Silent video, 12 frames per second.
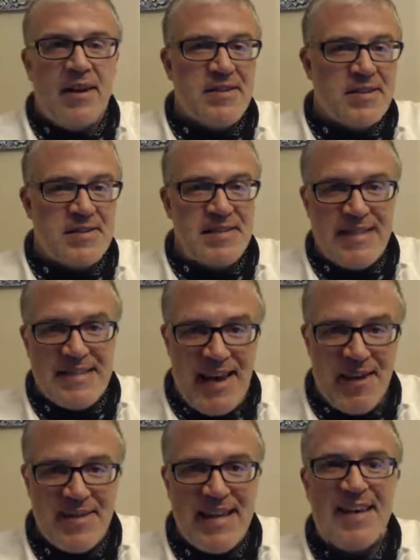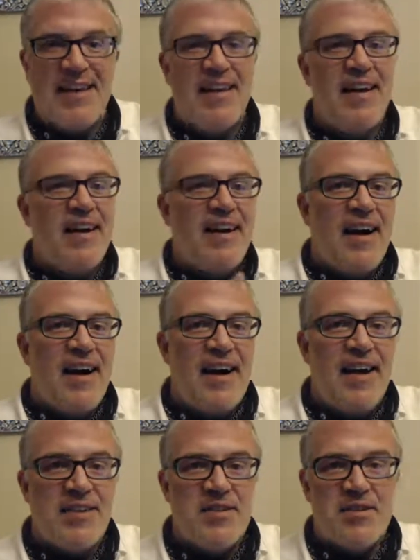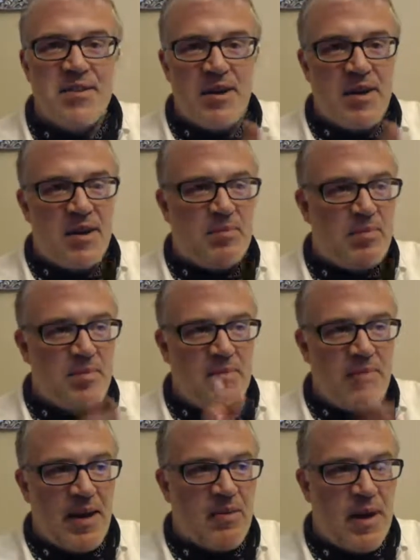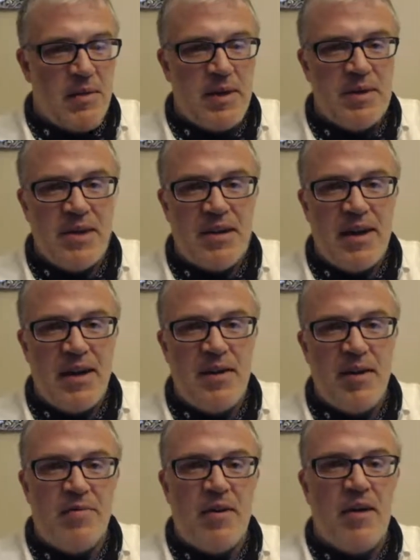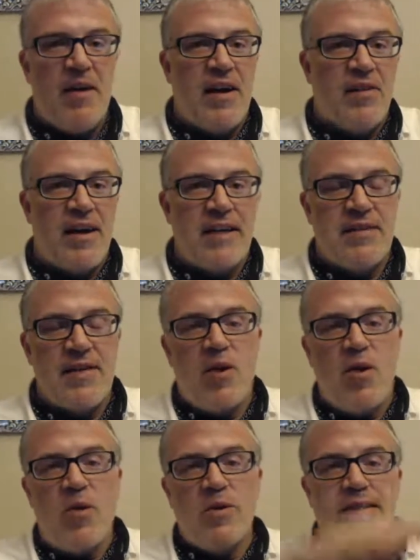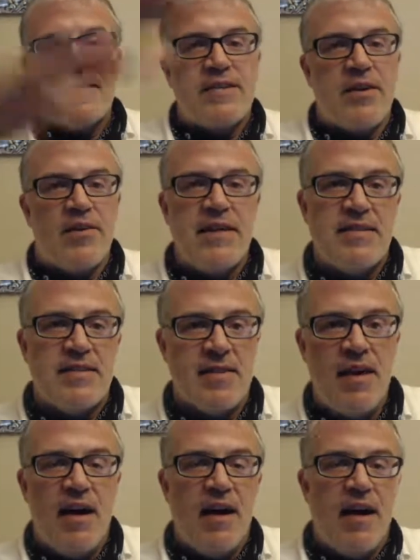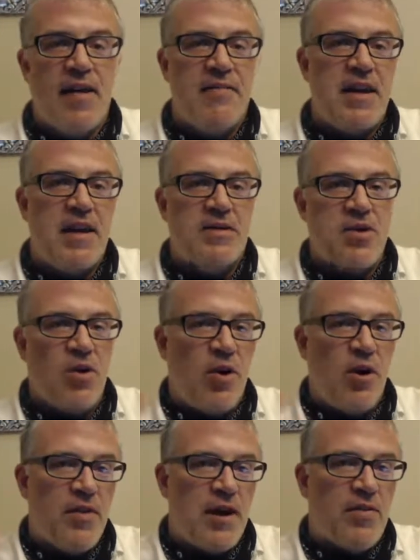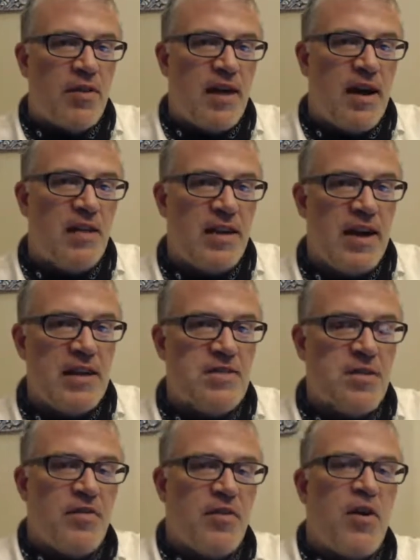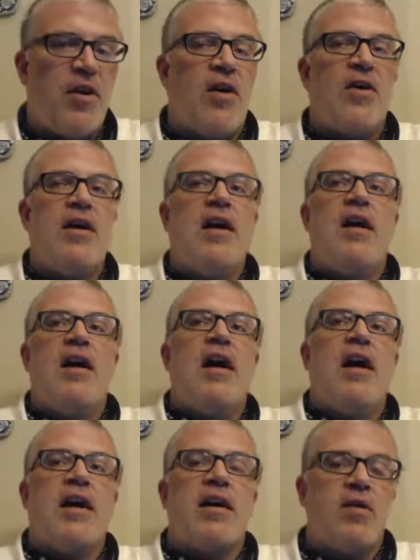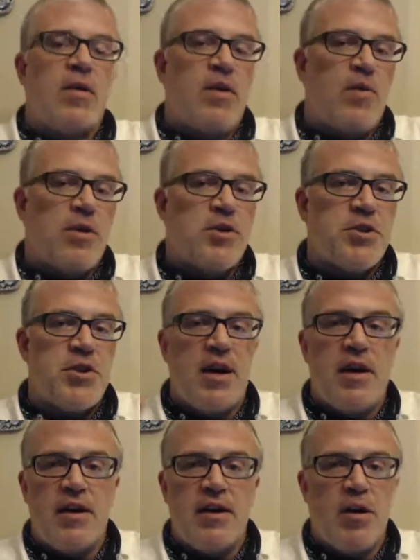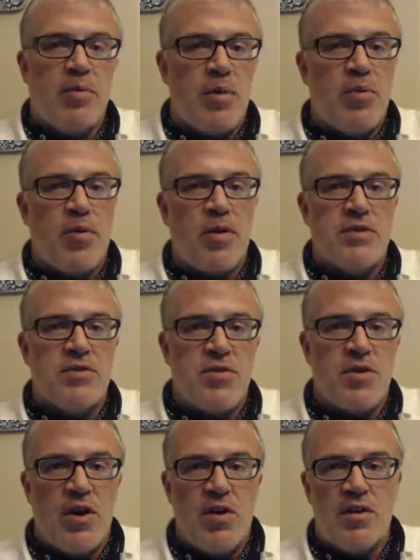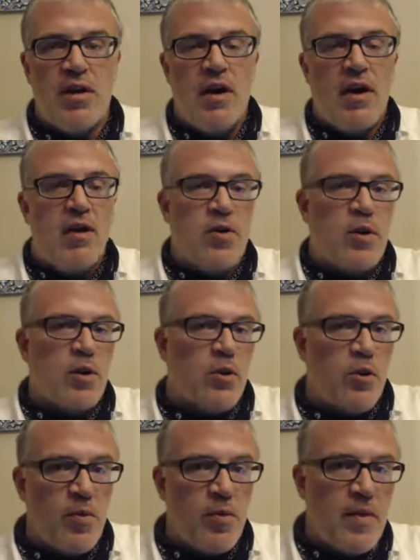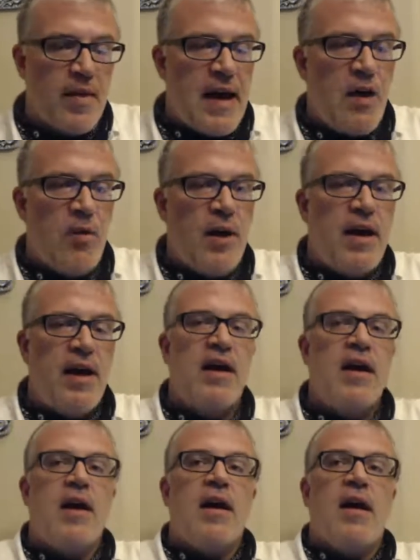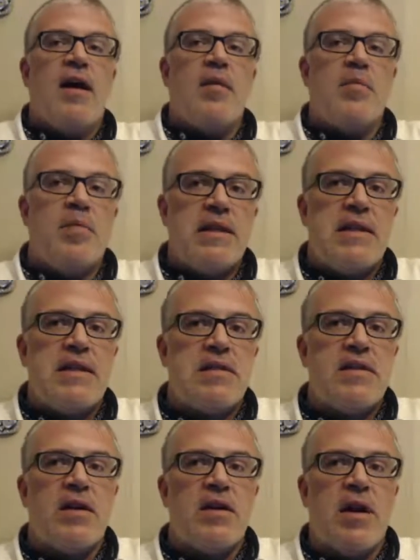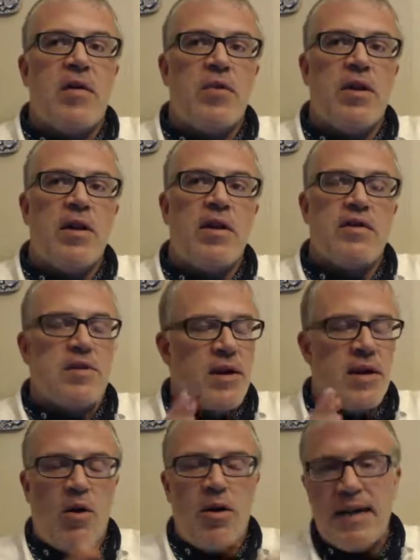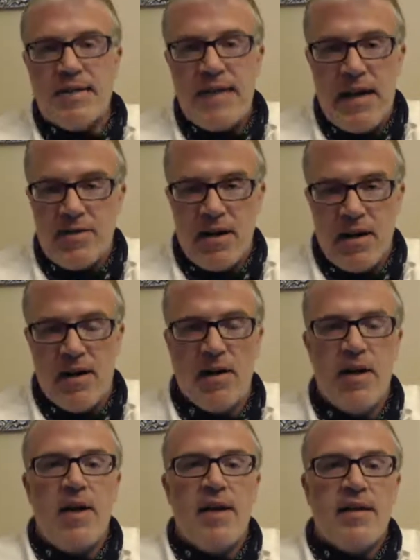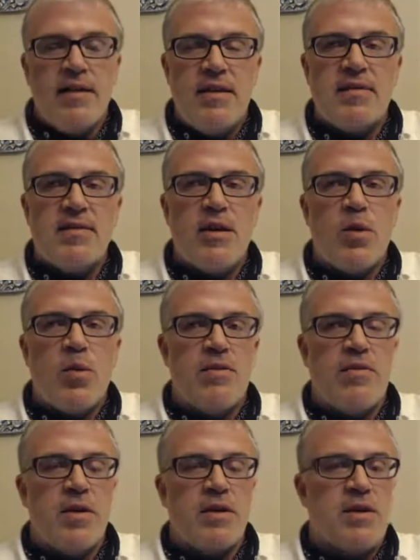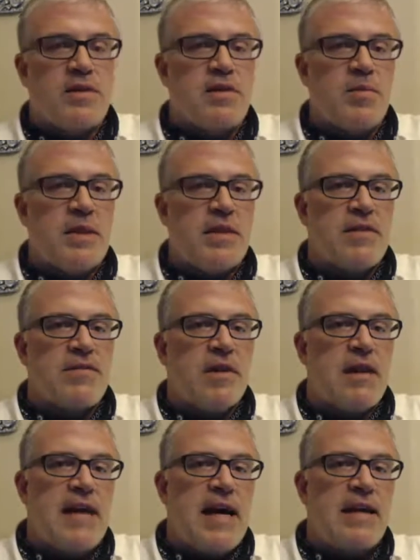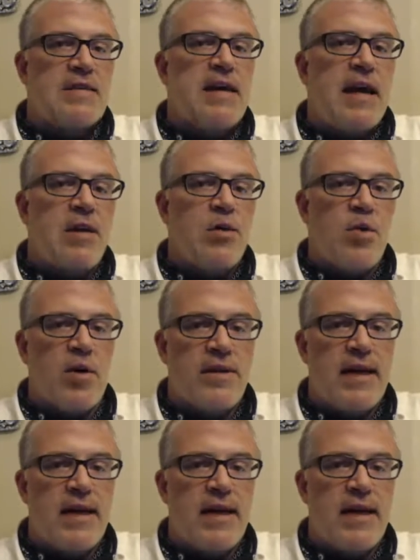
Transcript: It's out there. Just look up like Rabbi John Carrier fall holidays. I've got a whole series of videos on all the different holidays for the fall, including Rosh Hashanah, Yom Kippur, and Sukkot. You can learn with me that way. But this year, all that's out there. This year, I want to focus on something different, and that is Elul.